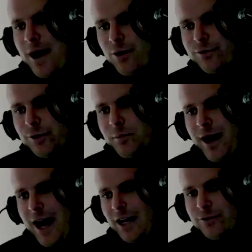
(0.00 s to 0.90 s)
powerful,
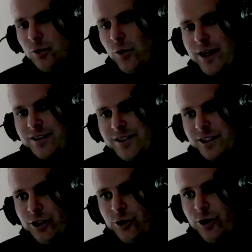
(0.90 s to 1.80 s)
impactful ways
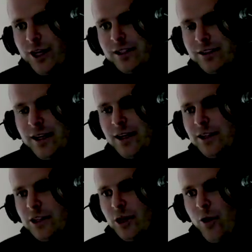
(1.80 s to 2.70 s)
that can create
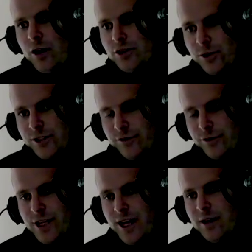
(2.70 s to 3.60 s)
you know all sorts
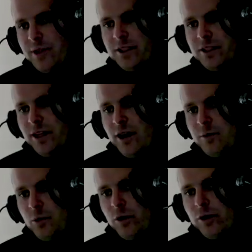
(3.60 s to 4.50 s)
of retirement
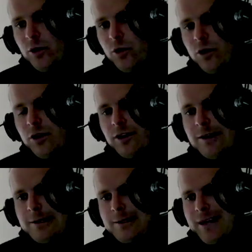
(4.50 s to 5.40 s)
income or
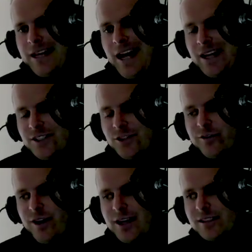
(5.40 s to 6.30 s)
or enhance
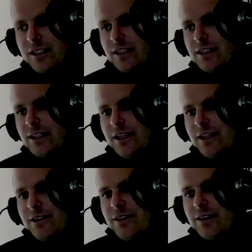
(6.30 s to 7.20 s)
our investing.
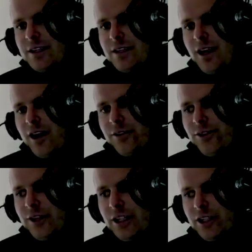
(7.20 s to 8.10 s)
The
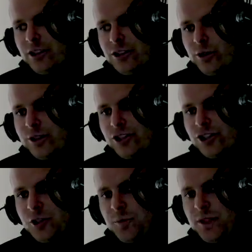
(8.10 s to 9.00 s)
other thing it could do
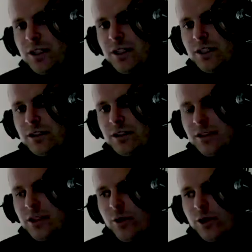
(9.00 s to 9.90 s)
is just be
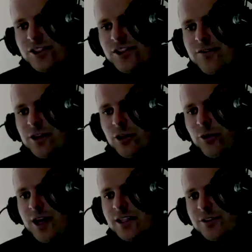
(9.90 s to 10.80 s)
you know our saving
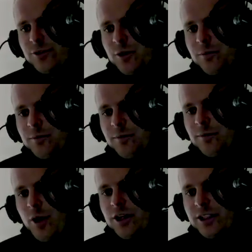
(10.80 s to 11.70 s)
grace from
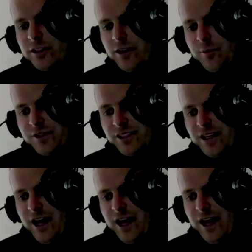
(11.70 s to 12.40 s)
market ups